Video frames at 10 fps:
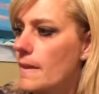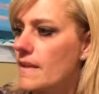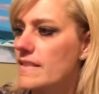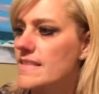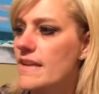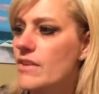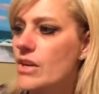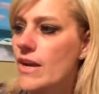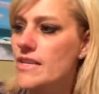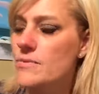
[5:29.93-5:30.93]
The saving
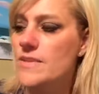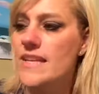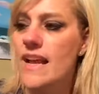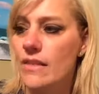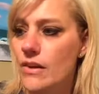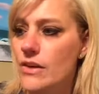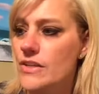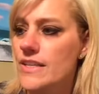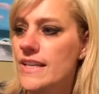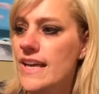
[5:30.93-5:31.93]
grace was that I
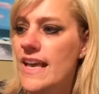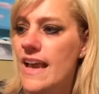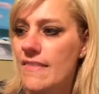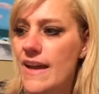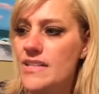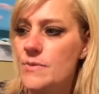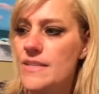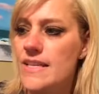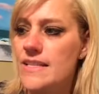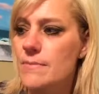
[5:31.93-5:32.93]
learned. And that's what
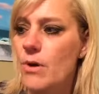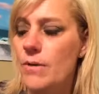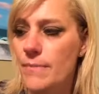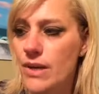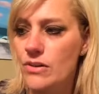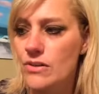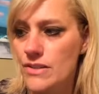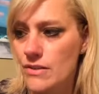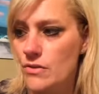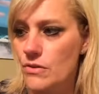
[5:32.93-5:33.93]
sets apart big girls
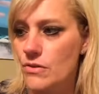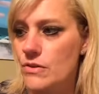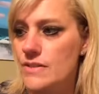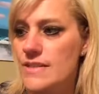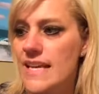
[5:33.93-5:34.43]
and little girls.